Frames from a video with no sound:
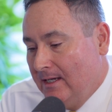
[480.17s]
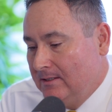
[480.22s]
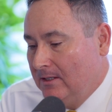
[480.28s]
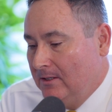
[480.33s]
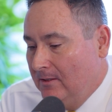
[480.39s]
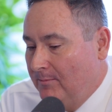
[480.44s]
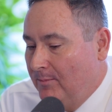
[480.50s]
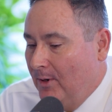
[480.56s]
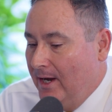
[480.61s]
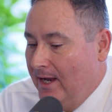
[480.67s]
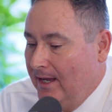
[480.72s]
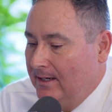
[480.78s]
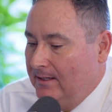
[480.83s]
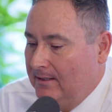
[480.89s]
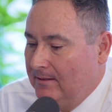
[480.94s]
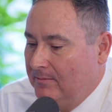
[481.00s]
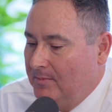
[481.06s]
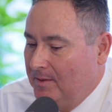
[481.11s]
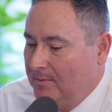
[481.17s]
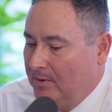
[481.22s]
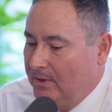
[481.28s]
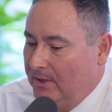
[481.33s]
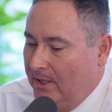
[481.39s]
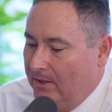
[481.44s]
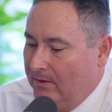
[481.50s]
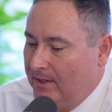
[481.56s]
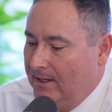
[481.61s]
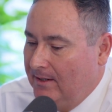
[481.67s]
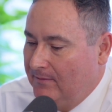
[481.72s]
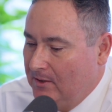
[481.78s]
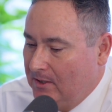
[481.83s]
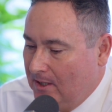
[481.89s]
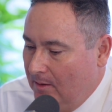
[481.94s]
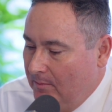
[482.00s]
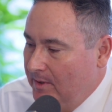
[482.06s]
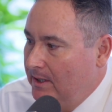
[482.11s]
good brand. People know that if you
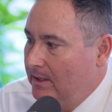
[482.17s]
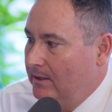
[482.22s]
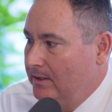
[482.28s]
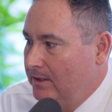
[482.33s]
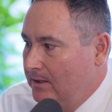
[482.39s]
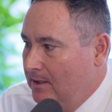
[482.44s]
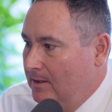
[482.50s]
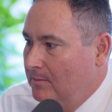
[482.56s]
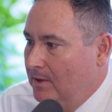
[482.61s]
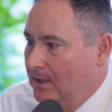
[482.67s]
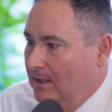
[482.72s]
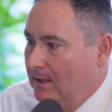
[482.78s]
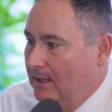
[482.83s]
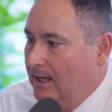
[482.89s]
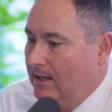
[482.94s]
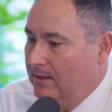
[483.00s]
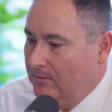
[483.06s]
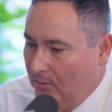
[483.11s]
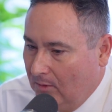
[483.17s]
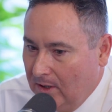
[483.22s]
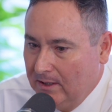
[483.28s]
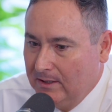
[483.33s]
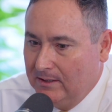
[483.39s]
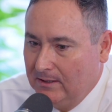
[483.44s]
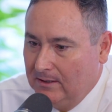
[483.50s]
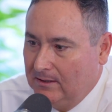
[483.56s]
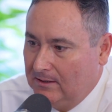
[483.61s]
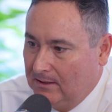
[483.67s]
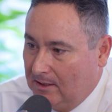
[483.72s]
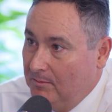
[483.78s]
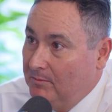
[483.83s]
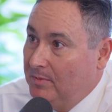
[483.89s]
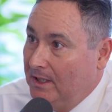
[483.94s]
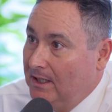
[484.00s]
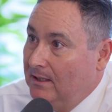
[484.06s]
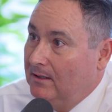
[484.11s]
come here, you're going to be allowed, to
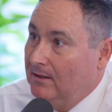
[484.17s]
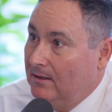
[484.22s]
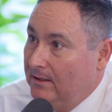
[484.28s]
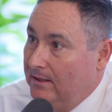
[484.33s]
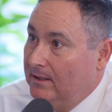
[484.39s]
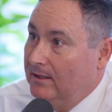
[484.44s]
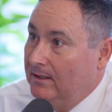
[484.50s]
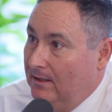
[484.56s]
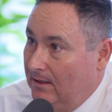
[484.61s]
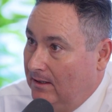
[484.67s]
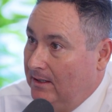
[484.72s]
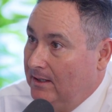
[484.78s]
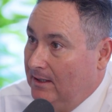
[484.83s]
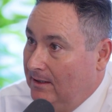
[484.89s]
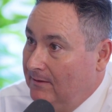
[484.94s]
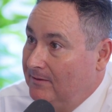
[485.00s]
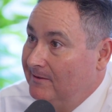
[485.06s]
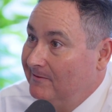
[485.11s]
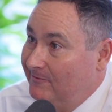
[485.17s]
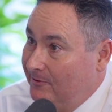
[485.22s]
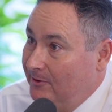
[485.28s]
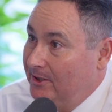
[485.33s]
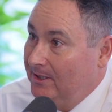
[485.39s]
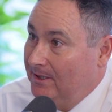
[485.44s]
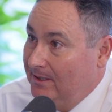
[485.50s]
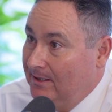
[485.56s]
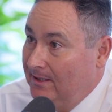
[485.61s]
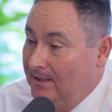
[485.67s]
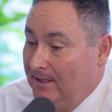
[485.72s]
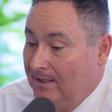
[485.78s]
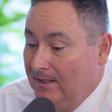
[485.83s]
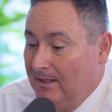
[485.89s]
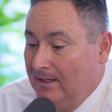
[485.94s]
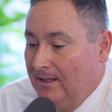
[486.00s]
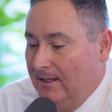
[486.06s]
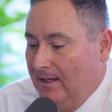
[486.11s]
compete on an even footing.
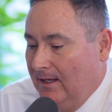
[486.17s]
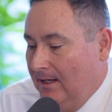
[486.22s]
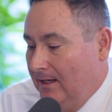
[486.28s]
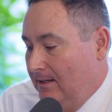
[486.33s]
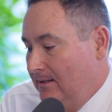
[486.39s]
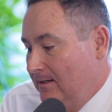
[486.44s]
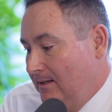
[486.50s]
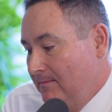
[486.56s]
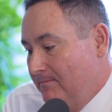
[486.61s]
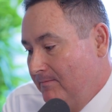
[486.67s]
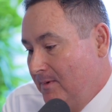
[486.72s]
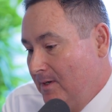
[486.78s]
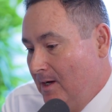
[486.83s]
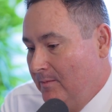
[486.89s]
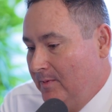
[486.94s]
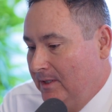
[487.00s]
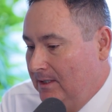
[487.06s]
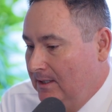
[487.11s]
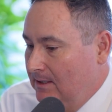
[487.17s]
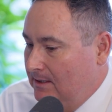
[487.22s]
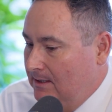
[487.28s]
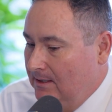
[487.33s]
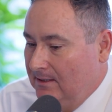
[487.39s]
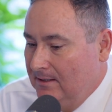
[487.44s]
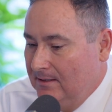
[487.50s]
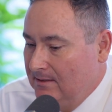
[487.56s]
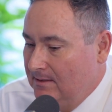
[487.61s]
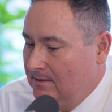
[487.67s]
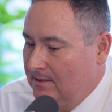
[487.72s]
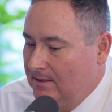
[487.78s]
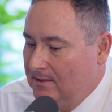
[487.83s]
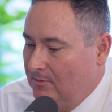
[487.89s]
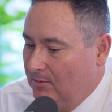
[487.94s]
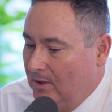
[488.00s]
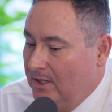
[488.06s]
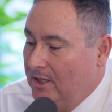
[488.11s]
Yeah. And competition
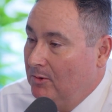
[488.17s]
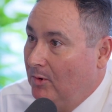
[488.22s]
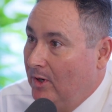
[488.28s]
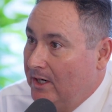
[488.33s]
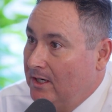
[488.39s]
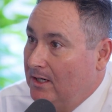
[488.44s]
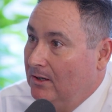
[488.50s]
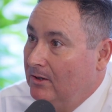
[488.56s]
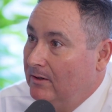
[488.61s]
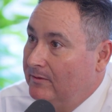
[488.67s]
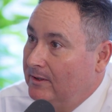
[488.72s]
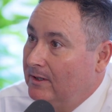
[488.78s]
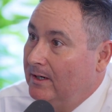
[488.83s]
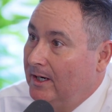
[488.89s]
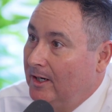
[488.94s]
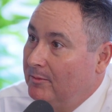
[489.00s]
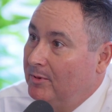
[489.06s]
is where you want to go if you're an A